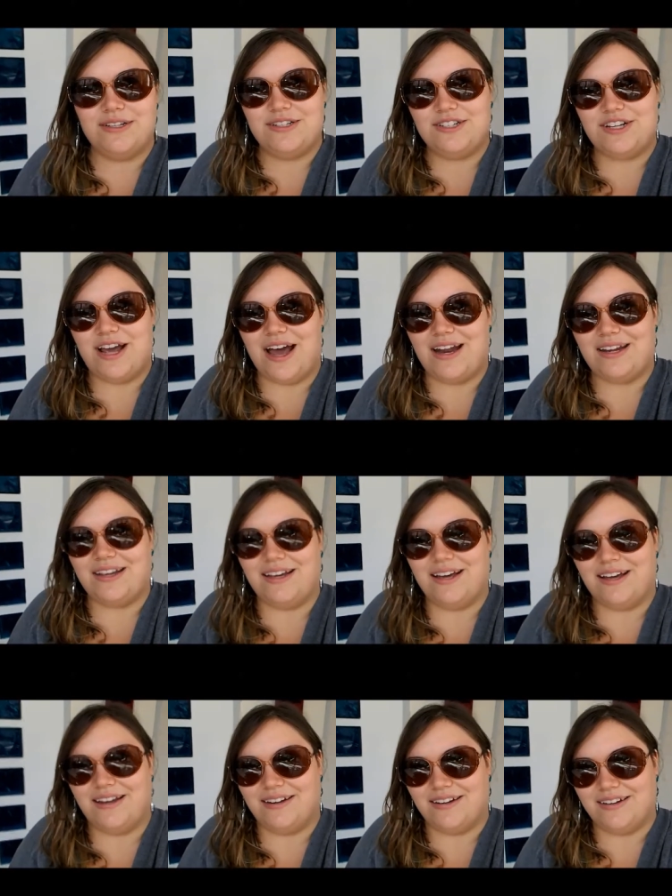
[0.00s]
chatty
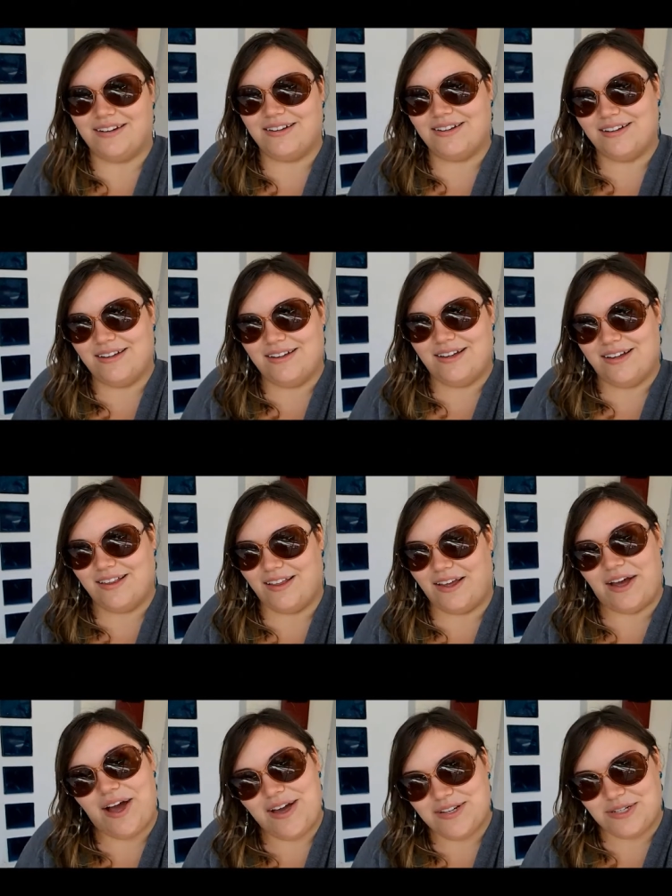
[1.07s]
and like
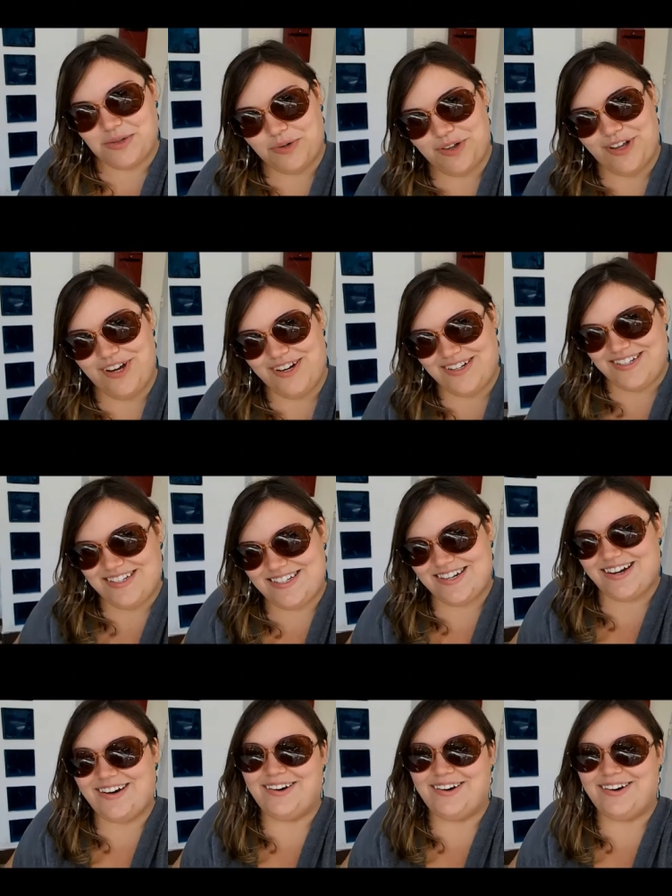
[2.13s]
high schoolers,